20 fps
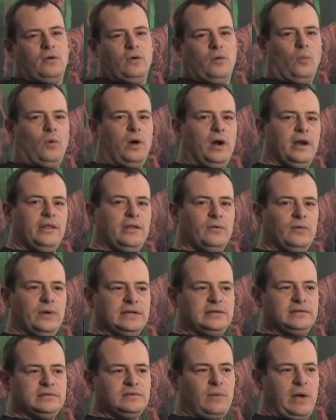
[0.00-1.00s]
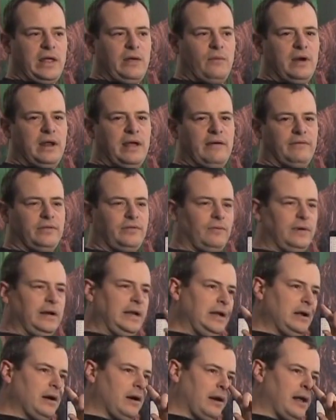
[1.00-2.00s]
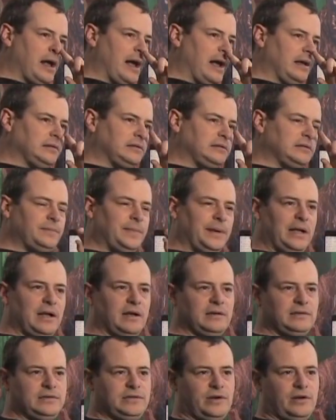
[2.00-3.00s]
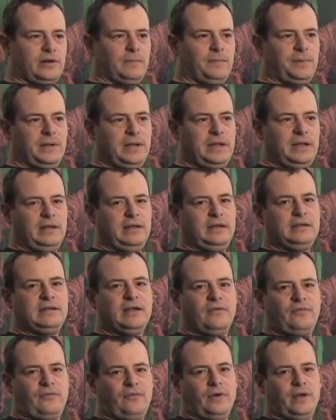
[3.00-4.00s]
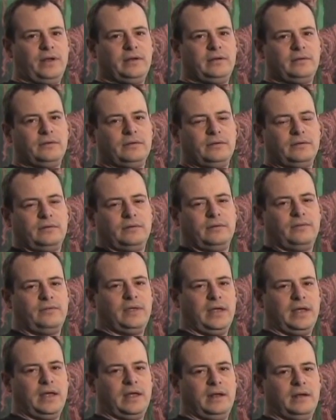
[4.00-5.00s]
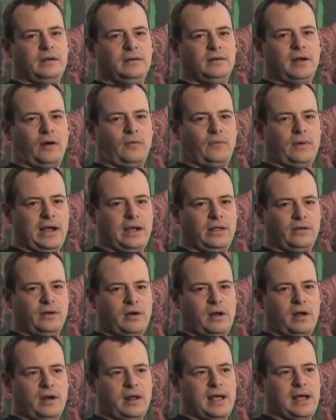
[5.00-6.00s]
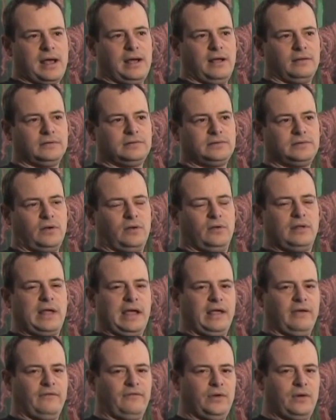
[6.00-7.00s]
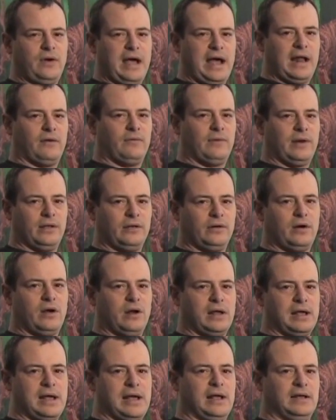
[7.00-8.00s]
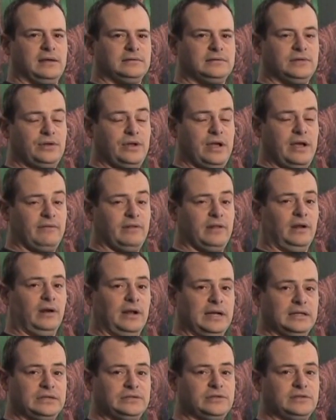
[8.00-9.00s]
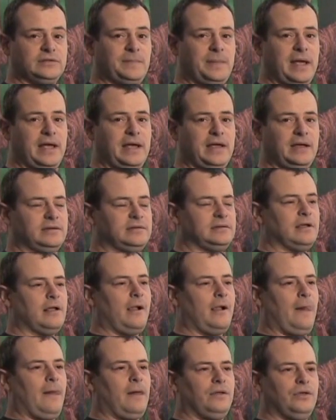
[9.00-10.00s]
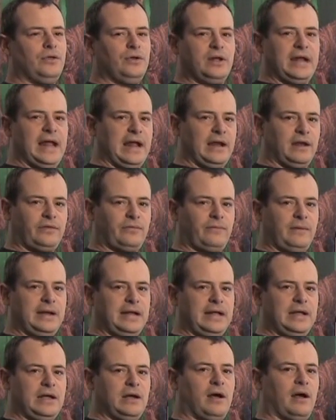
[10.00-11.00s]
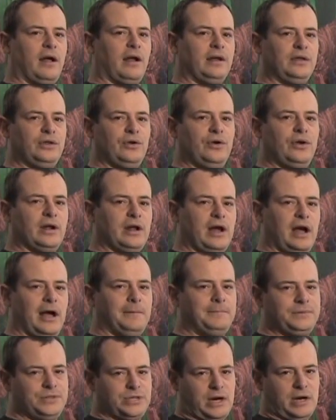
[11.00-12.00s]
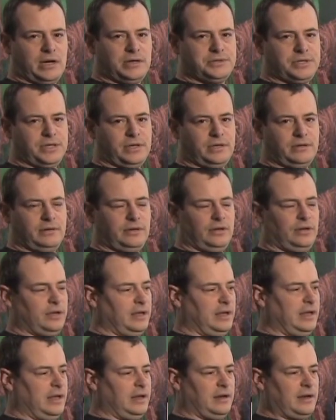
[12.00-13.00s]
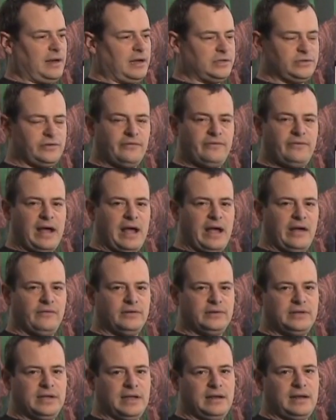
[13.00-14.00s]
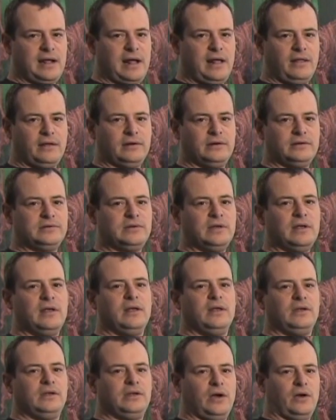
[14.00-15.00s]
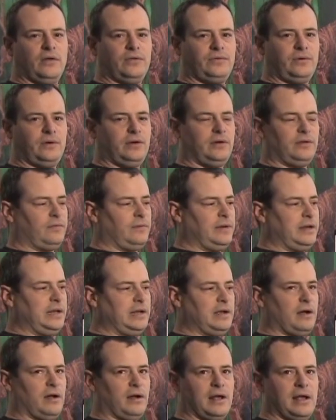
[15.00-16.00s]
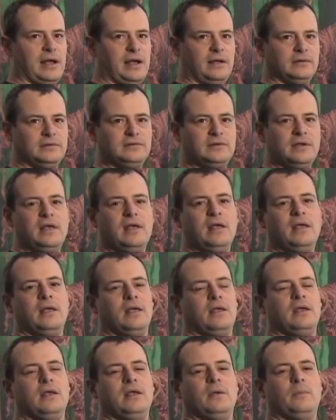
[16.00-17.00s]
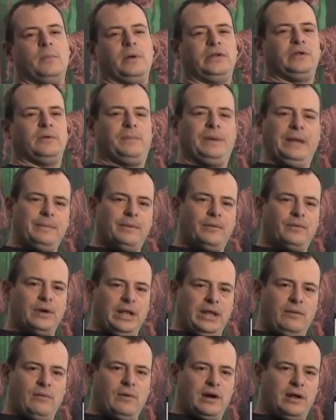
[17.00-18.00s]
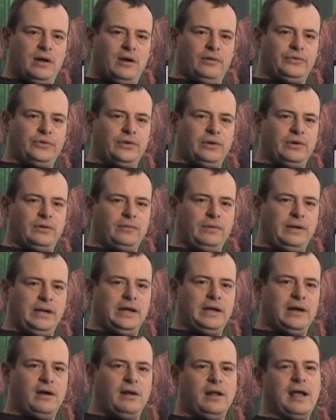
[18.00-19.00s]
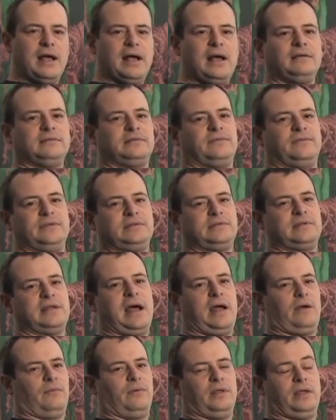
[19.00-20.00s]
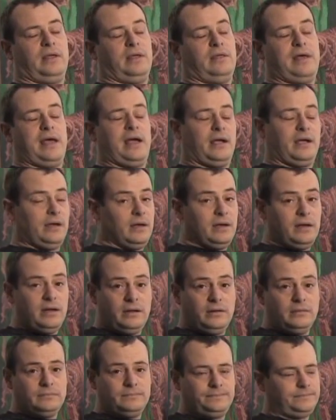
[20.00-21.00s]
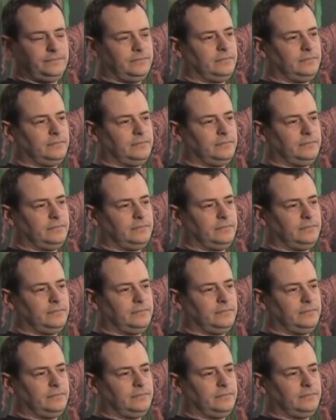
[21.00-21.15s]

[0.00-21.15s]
One of the reasons why you want to have a 3D haunted house is because they're completely different than a regular haunted house. So like if you had a regular haunted house and you have a little extra space, you can add a 3D on and you can upcharge it. You can get an extra five or ten dollars to go through your 3D haunted house. But do people really want to go through your 3D haunted house if it's not really that good?